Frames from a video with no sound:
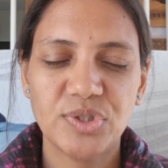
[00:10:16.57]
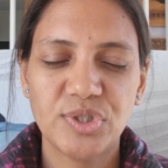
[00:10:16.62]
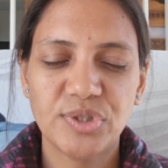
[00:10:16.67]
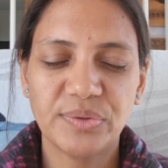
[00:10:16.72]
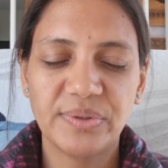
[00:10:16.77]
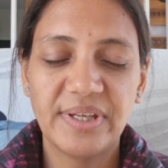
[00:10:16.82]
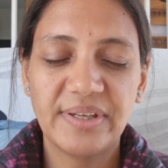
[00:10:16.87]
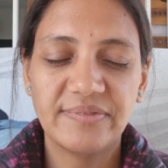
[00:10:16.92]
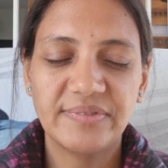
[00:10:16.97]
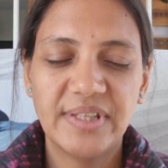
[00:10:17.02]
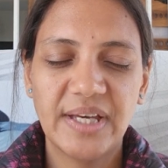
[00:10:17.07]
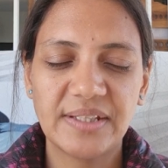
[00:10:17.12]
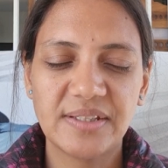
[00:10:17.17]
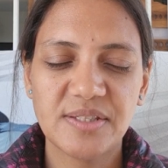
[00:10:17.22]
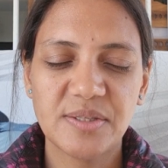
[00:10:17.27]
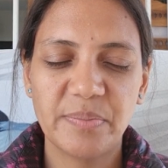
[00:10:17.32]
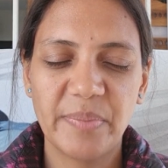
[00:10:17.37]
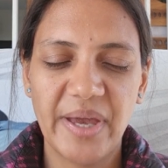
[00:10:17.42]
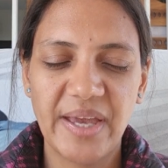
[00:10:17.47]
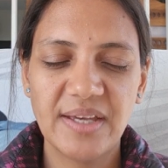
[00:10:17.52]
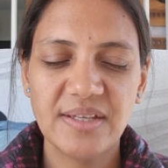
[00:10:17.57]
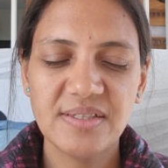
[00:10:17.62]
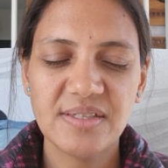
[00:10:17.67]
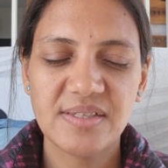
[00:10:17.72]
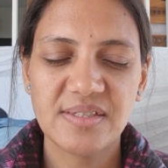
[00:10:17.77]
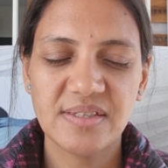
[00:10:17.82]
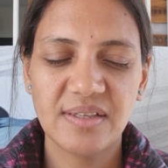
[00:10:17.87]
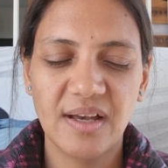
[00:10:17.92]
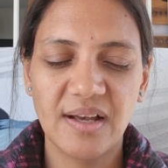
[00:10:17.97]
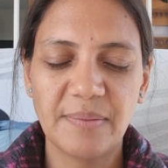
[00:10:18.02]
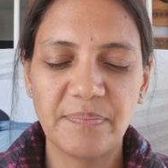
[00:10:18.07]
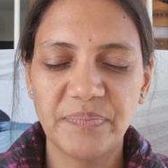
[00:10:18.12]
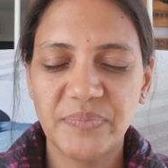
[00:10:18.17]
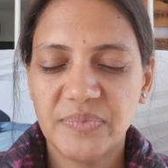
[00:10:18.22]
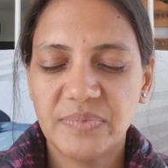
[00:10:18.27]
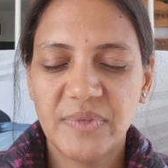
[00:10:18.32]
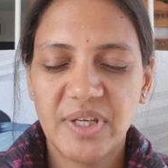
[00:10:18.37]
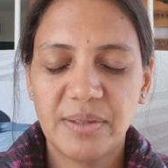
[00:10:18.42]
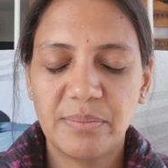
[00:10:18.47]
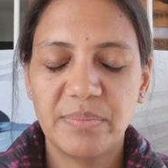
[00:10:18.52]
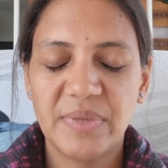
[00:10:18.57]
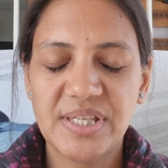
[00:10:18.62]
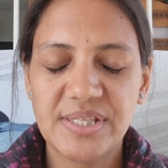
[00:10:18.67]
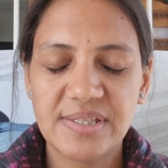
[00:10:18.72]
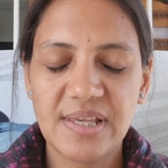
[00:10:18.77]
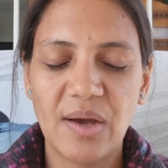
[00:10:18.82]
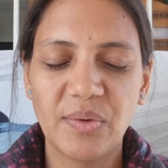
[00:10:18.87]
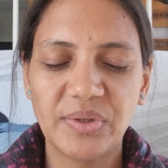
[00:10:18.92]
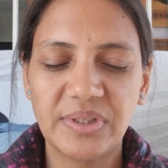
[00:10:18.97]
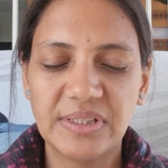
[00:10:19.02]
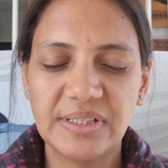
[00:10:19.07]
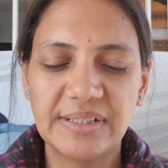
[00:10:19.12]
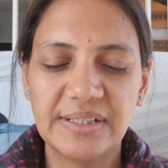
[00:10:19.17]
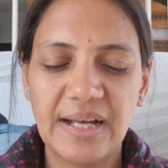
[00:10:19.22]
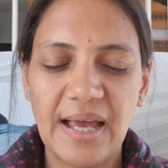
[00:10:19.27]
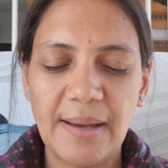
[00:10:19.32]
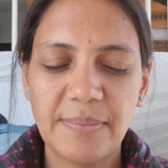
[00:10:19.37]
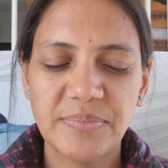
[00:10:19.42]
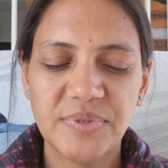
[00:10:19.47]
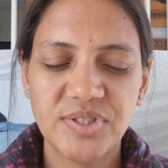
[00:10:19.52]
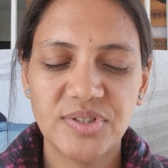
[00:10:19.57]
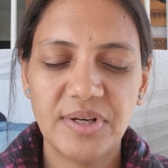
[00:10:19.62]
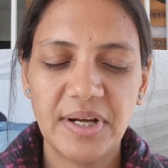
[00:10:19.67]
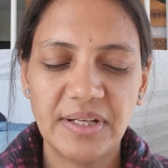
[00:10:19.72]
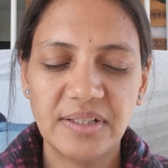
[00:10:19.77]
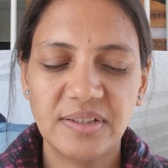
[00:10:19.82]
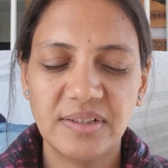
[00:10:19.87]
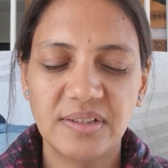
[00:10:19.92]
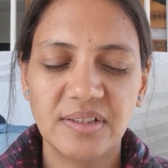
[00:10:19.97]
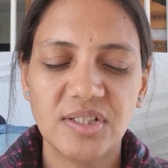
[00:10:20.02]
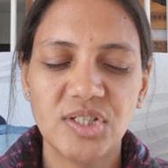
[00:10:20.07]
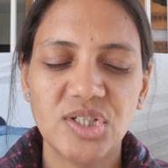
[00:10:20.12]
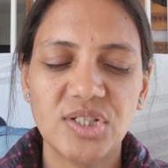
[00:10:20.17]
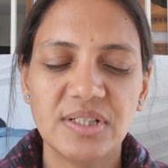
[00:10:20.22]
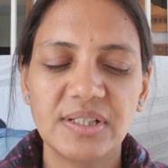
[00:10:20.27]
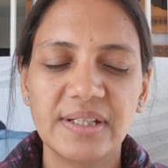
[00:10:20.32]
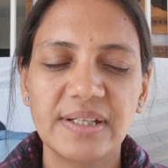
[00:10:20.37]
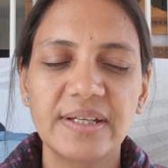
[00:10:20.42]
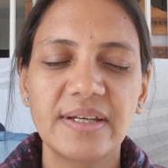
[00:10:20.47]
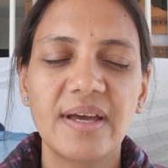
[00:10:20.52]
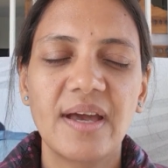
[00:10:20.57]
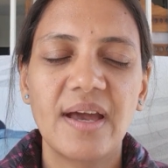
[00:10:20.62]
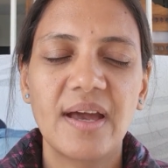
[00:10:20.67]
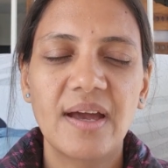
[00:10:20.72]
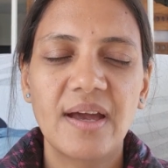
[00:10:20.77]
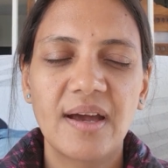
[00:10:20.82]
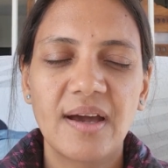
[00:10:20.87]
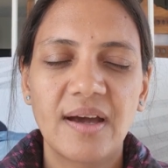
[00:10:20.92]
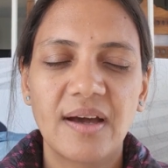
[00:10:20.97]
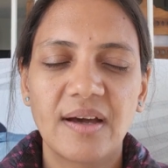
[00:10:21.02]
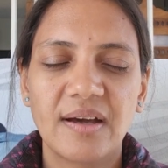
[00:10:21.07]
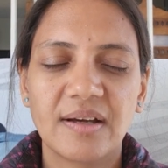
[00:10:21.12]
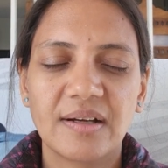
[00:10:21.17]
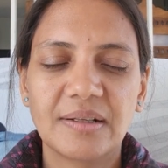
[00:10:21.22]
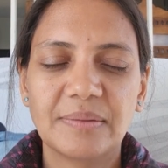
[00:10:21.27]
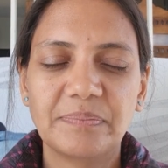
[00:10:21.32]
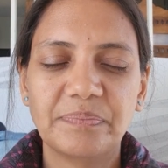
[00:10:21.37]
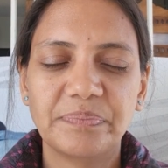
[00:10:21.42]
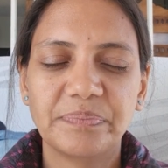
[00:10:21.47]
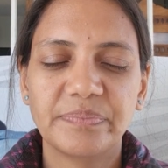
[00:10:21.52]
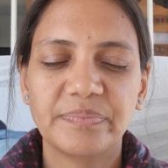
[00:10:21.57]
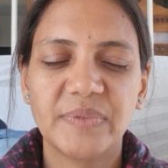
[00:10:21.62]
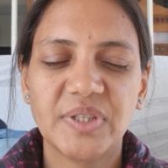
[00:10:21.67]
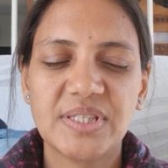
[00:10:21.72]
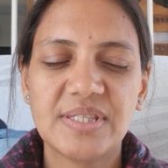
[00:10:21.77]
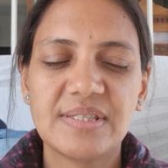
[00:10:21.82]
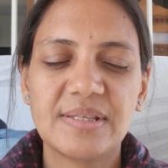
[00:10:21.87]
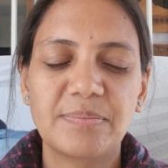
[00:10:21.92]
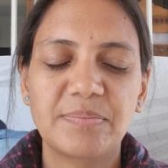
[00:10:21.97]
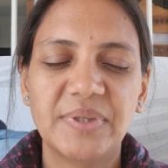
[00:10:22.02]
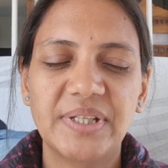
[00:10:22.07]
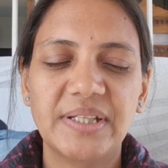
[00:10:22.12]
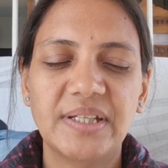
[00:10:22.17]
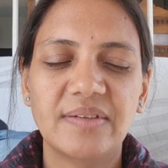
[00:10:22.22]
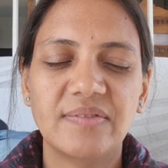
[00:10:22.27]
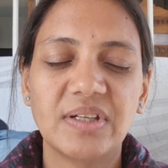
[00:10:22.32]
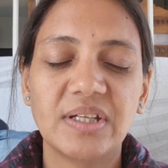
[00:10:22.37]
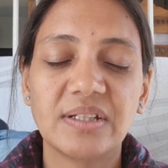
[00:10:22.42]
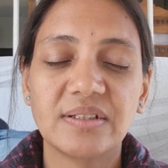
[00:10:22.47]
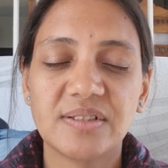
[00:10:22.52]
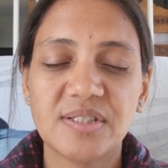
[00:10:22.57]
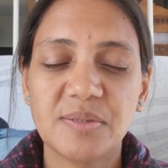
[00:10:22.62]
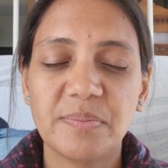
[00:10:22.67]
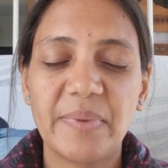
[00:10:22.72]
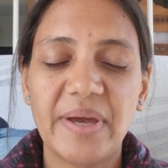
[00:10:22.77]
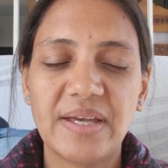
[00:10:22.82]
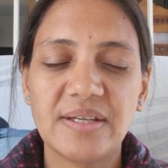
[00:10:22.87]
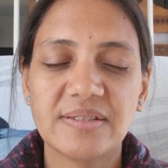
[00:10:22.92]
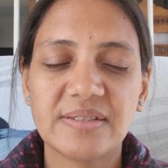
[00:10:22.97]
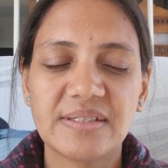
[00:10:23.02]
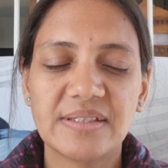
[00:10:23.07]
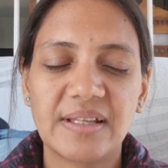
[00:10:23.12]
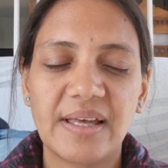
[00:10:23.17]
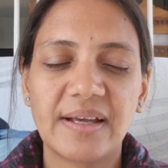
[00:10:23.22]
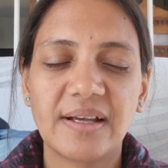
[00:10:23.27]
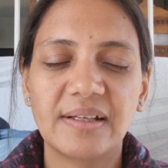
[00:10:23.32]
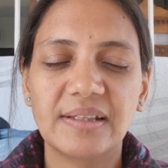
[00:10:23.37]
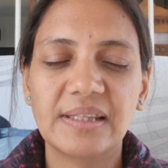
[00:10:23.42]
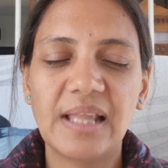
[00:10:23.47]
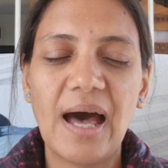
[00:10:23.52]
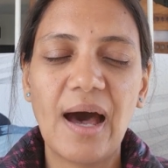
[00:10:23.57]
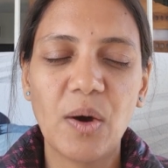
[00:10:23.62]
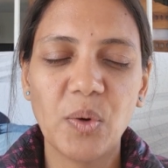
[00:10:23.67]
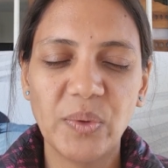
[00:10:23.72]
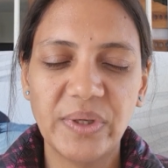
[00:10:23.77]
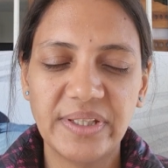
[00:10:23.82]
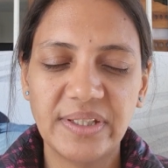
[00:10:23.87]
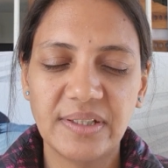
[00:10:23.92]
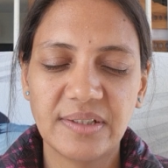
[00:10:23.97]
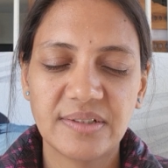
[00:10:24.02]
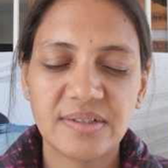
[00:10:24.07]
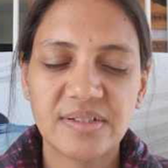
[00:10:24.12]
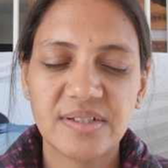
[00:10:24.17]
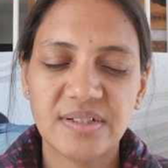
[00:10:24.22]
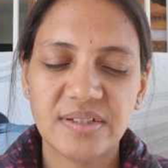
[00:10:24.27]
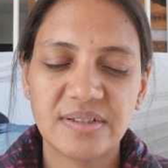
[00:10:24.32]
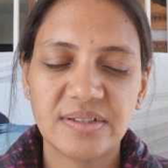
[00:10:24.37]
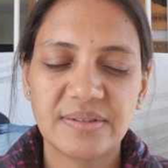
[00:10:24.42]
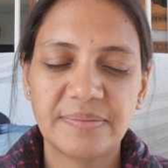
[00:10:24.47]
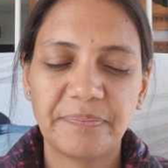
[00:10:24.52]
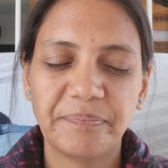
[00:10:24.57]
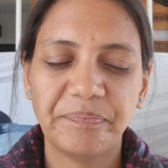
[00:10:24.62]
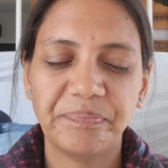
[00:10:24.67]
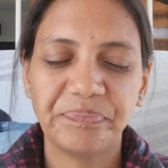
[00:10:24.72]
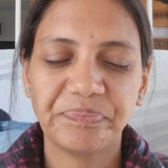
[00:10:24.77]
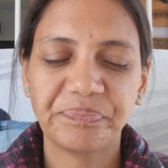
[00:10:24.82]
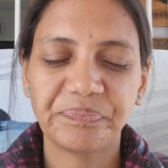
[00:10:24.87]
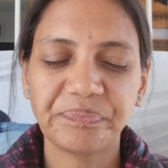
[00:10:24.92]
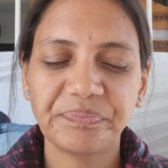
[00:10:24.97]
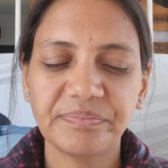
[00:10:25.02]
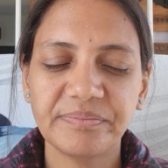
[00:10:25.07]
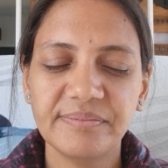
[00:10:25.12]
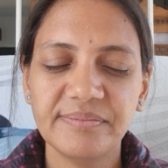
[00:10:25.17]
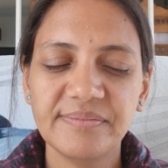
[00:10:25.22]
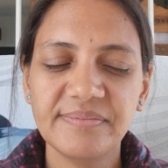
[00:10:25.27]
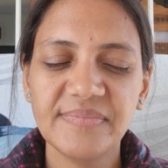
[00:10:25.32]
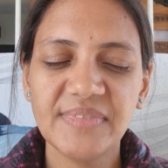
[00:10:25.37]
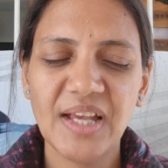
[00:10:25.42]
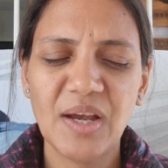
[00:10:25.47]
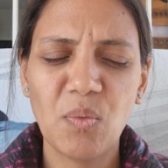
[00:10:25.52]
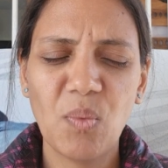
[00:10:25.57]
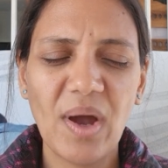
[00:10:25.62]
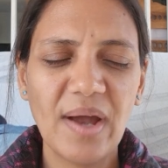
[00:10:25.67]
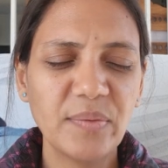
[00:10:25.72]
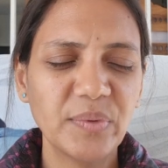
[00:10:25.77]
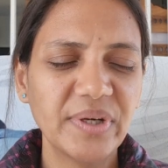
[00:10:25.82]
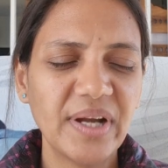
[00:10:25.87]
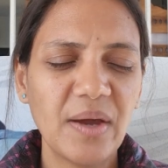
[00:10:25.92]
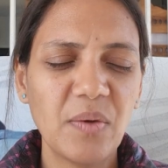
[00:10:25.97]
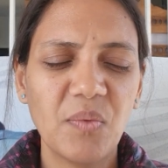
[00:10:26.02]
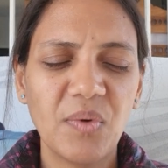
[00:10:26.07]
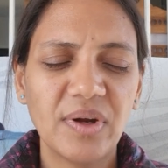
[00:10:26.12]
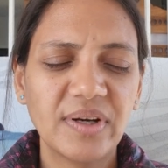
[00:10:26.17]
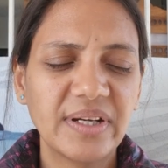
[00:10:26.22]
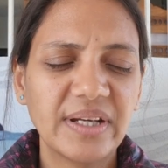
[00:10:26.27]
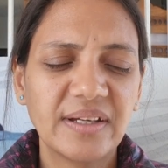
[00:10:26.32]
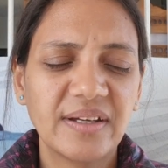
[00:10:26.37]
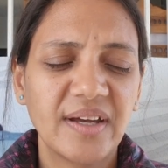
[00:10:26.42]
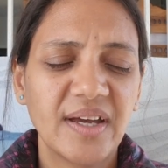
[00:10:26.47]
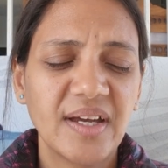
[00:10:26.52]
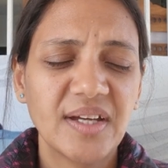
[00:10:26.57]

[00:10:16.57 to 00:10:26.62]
to give that space. It may sound a little abstract initially, but simply giving it space, like allowing it. Why would I want